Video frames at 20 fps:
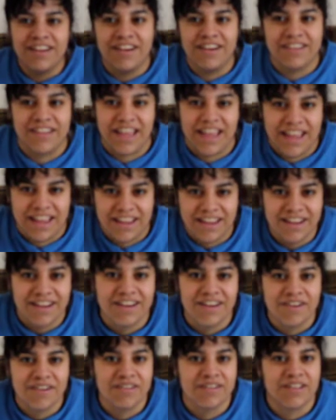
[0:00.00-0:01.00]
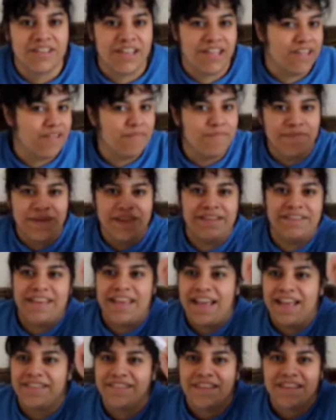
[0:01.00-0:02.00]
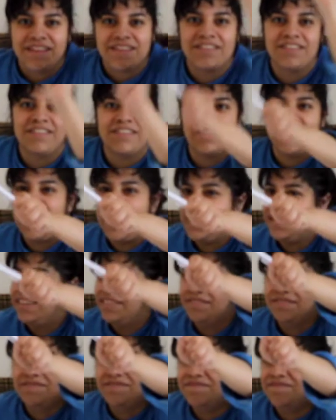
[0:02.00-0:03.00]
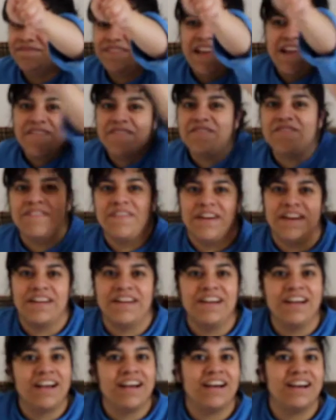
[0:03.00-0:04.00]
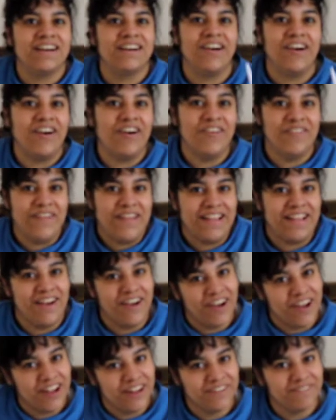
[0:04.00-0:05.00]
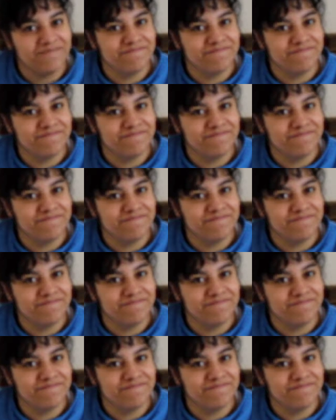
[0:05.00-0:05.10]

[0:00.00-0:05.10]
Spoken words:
Okay. BTS, I'm infinite. Oh my god.